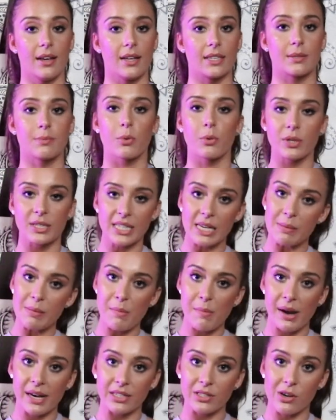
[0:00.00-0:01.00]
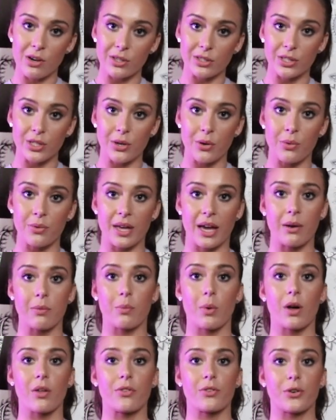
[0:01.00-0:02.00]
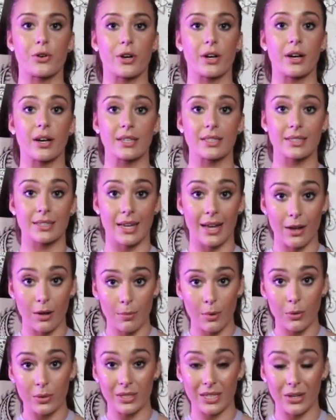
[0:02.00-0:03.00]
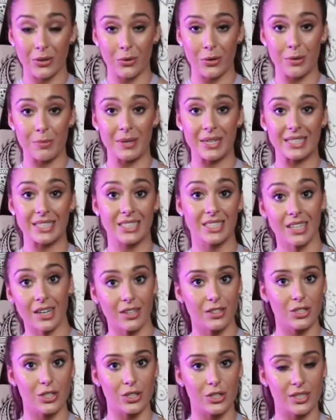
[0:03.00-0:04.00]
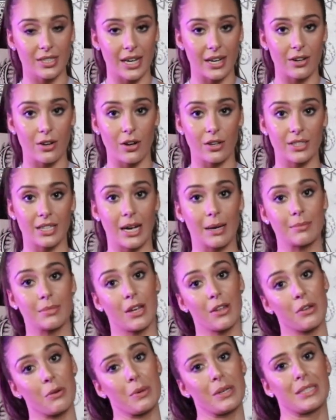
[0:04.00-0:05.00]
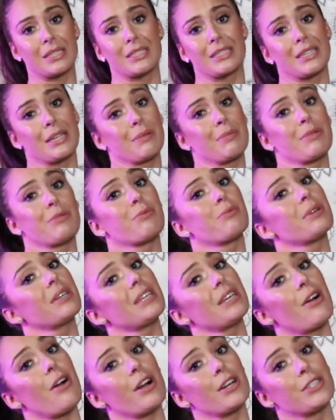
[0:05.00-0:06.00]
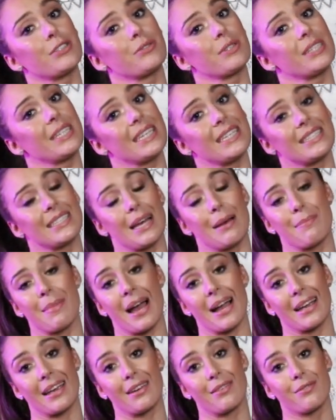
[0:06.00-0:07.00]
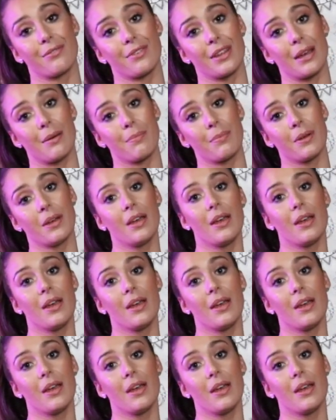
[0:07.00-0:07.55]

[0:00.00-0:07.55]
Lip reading: It's important to keep in mind also that while your elbow is not going to be stuck to your side at all times, otherwise it's going to be really hard to release that backhand flip.